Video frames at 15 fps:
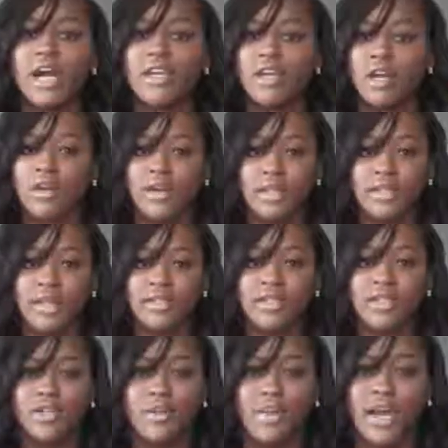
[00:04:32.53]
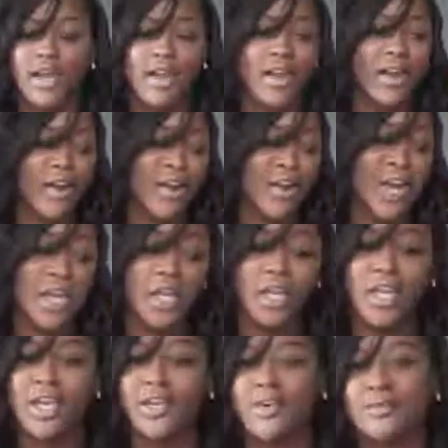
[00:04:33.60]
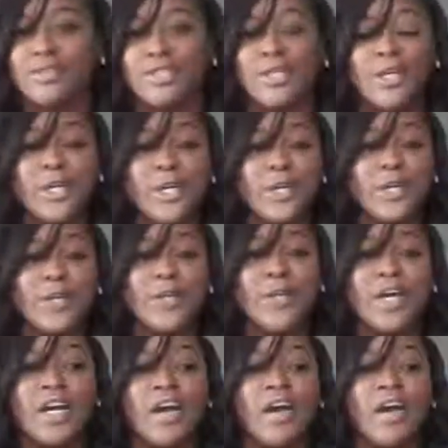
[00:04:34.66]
Y'all know I like to curl my hair. It holds a curl.